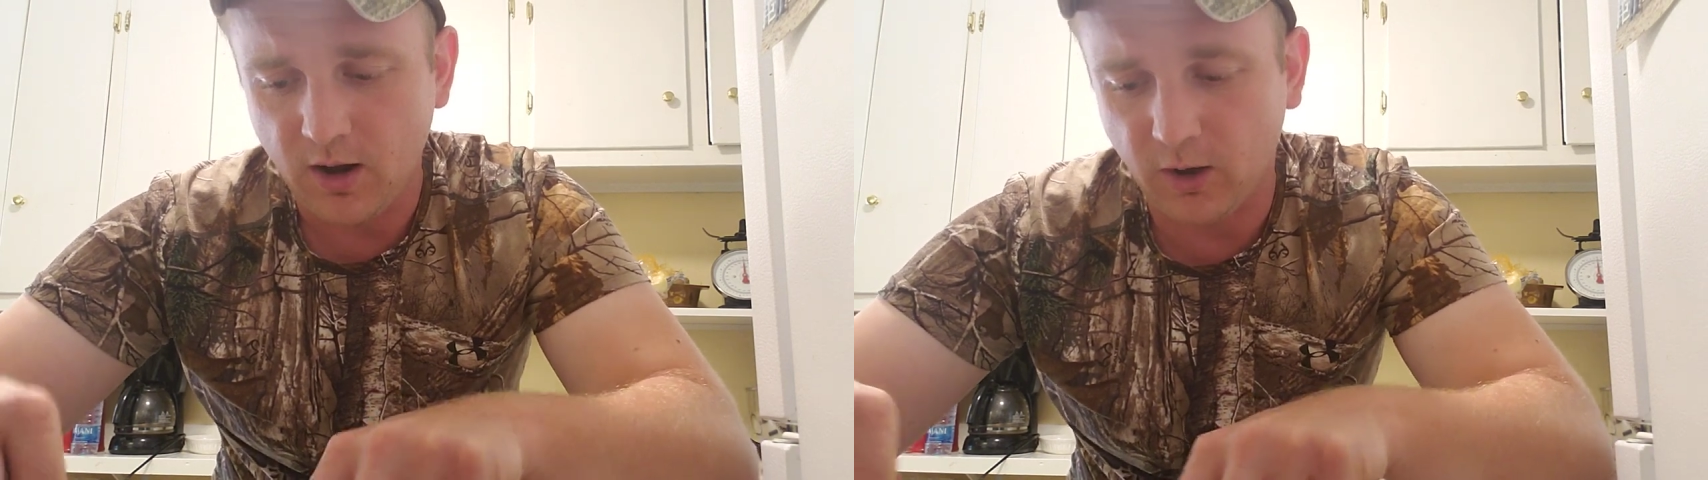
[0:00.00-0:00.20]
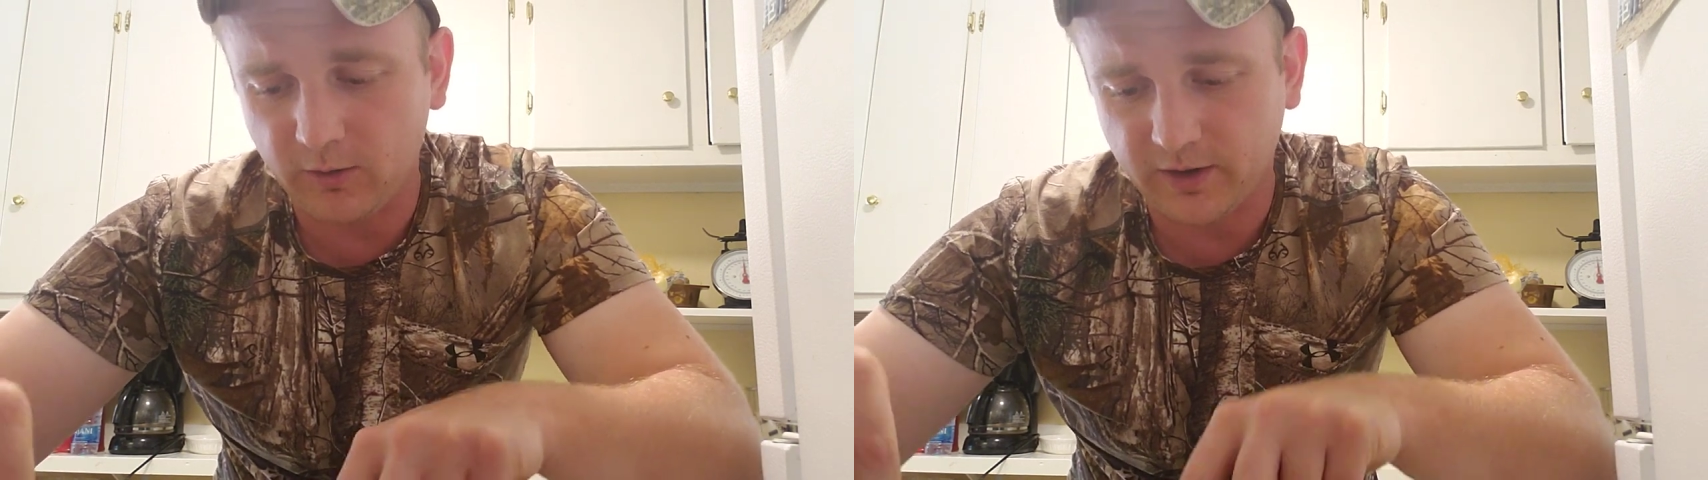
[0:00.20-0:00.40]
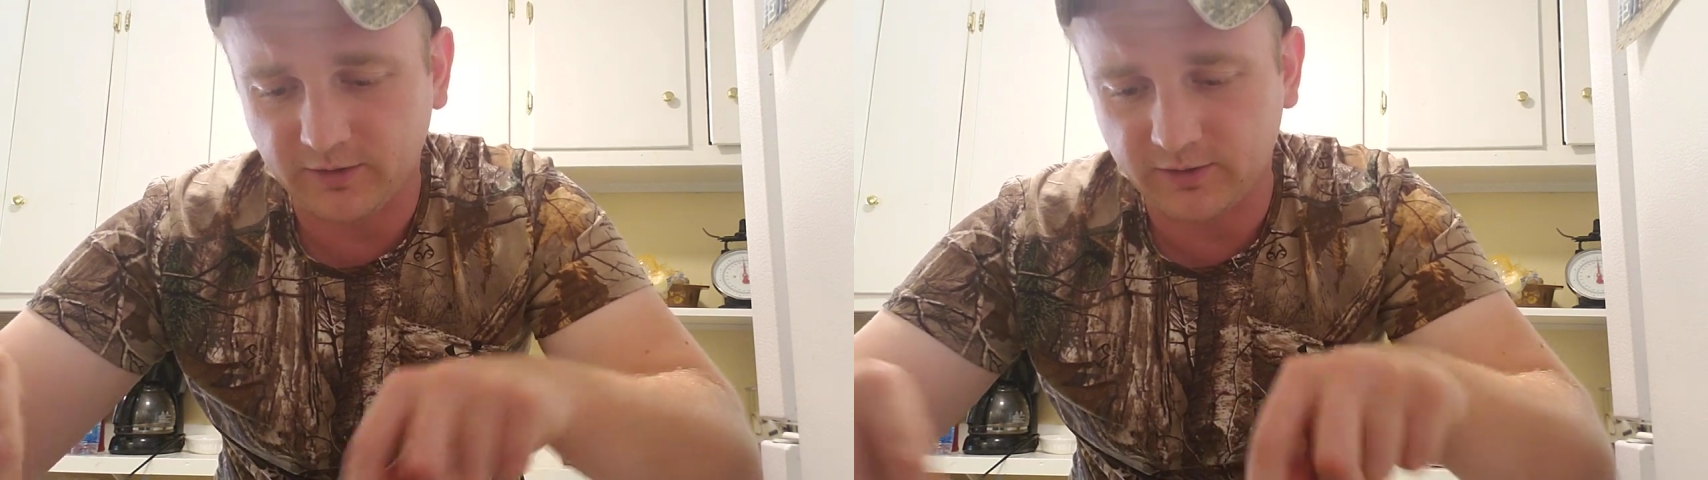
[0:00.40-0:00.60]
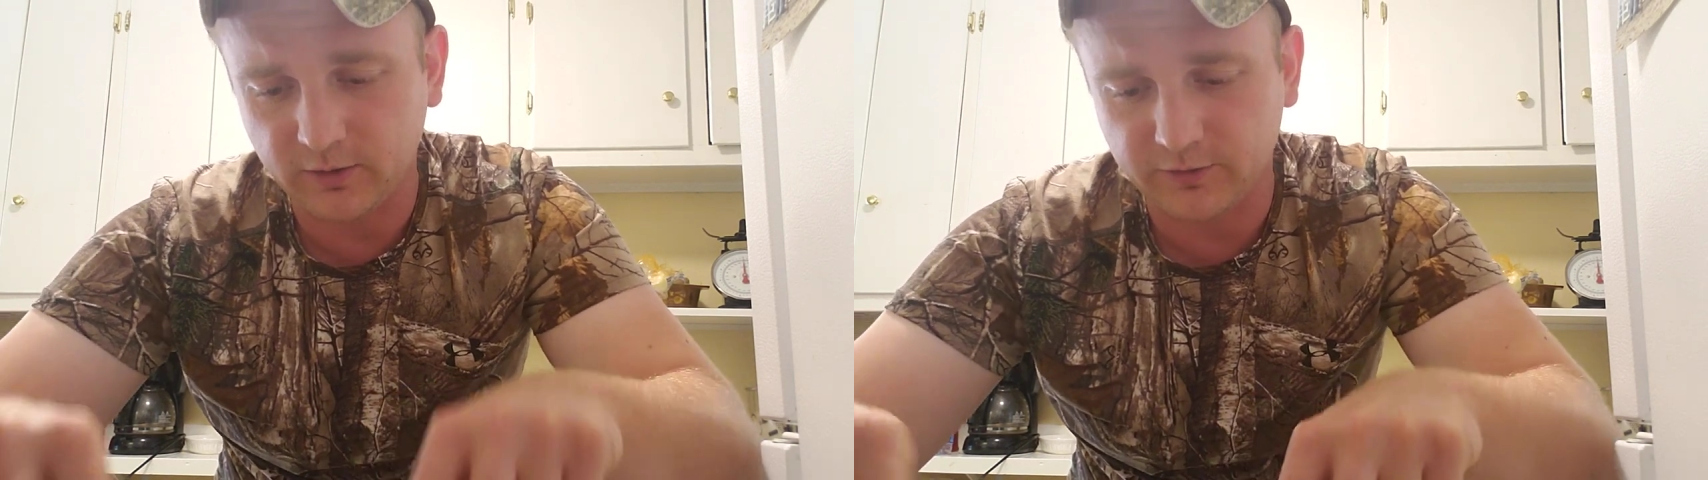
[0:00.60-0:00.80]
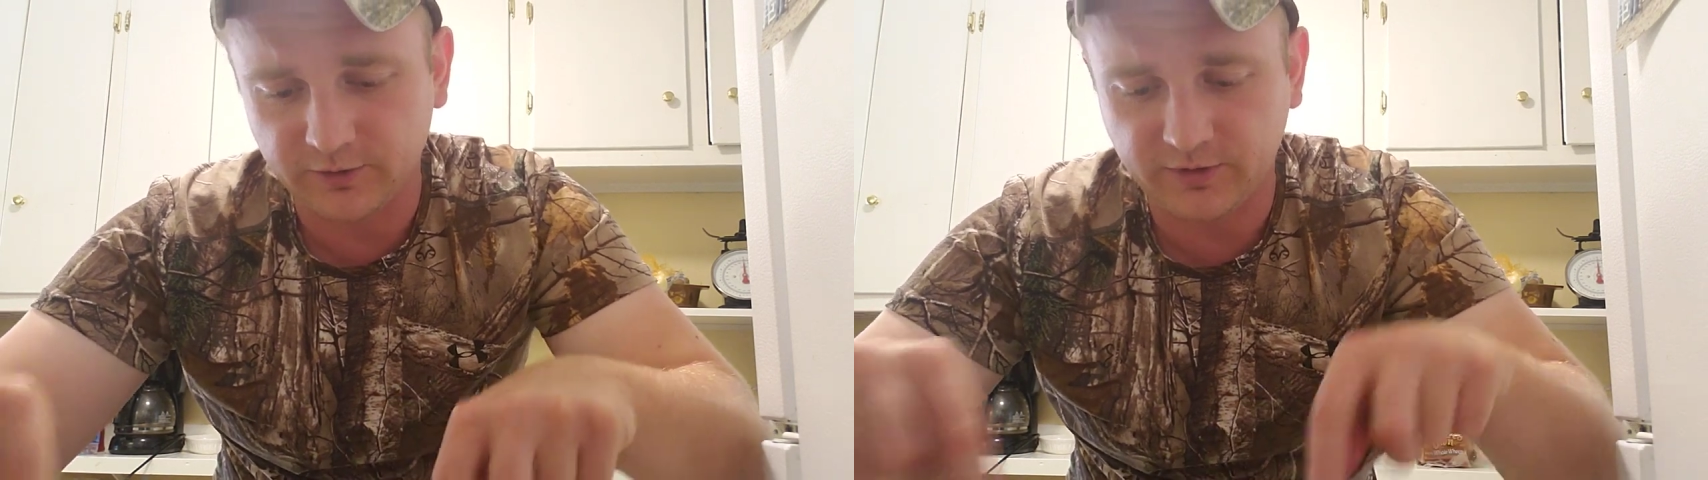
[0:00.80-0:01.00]
all that
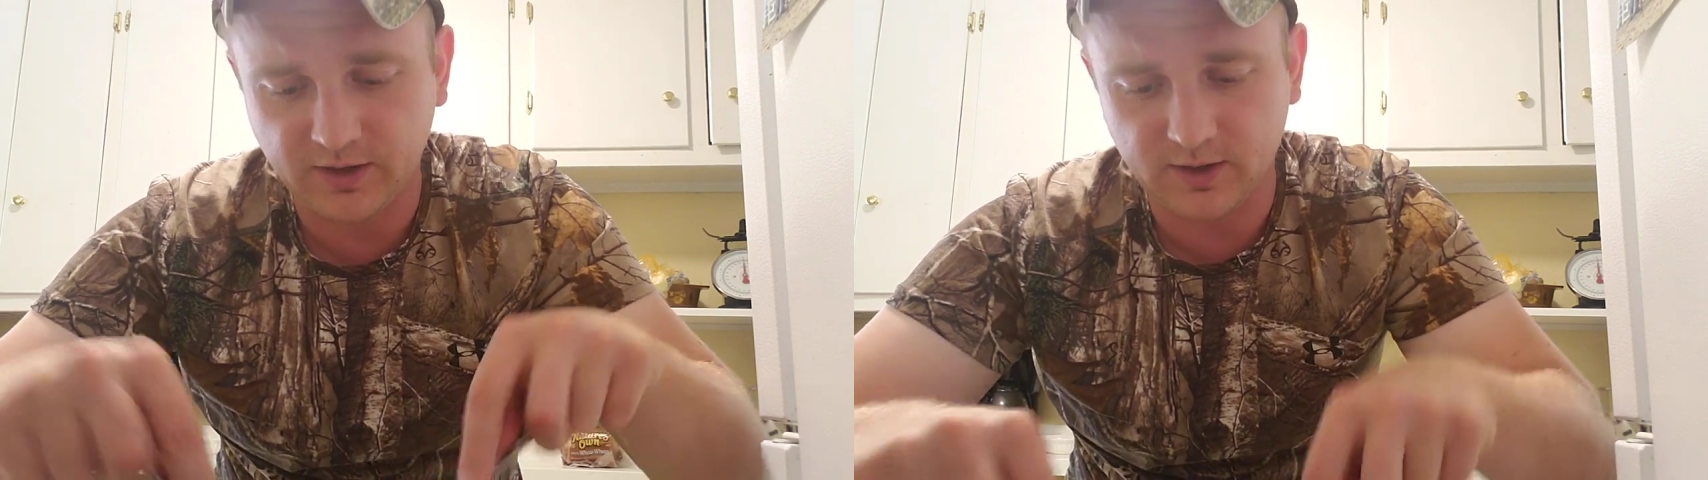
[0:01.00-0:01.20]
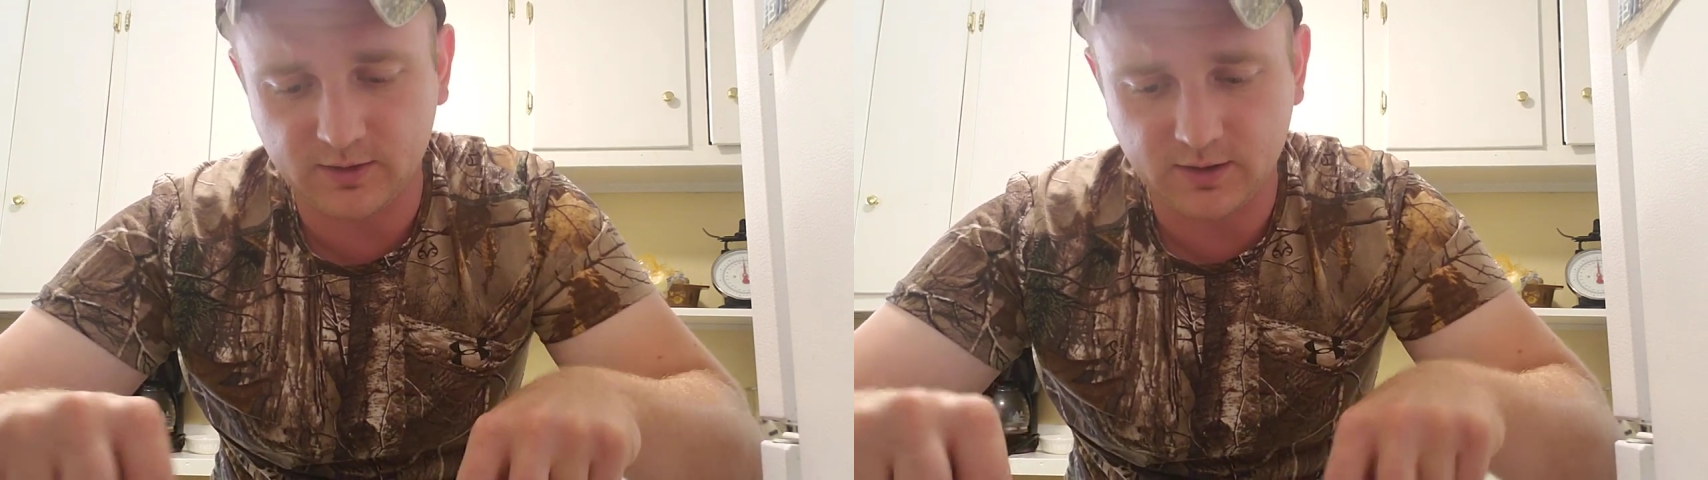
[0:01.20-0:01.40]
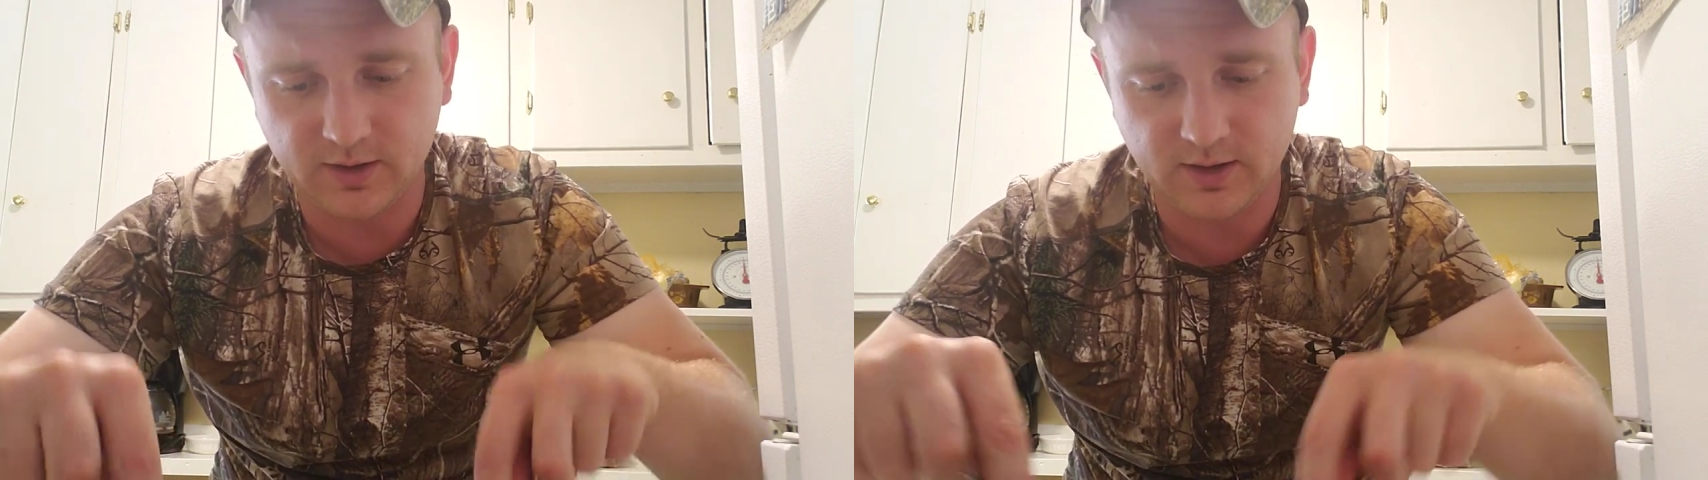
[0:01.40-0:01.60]
silver skin